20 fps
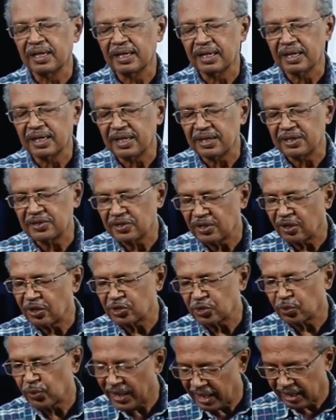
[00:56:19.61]
He is not
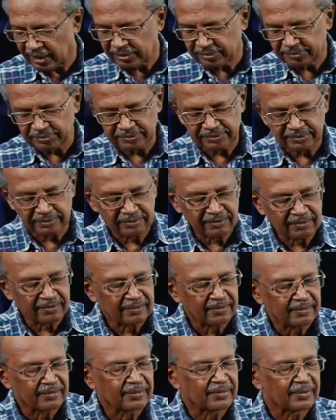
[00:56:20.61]
well.
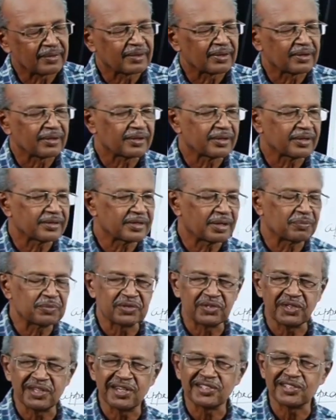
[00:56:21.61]
Something
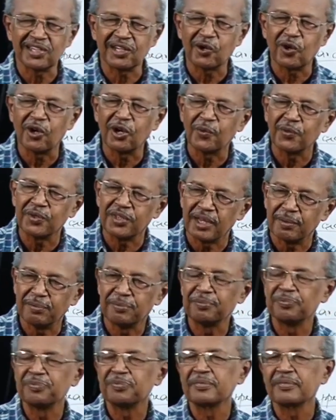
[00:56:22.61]
seriously wrong with him.
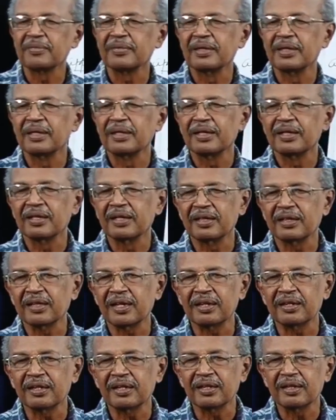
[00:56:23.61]

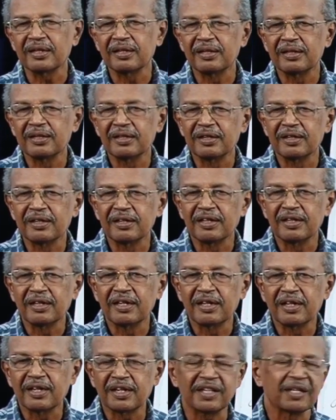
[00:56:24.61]
Then
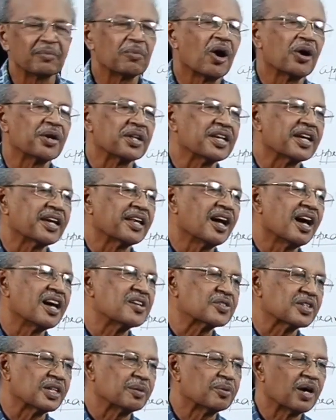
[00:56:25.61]
in the morning he can ask
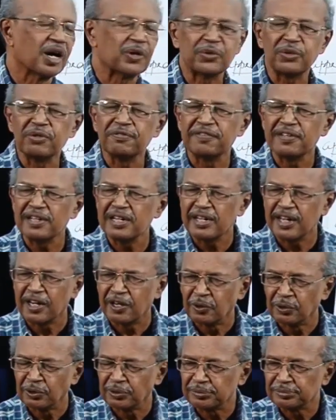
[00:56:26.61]
him, how do you feel
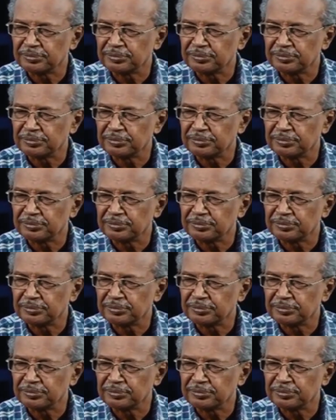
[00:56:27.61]
now?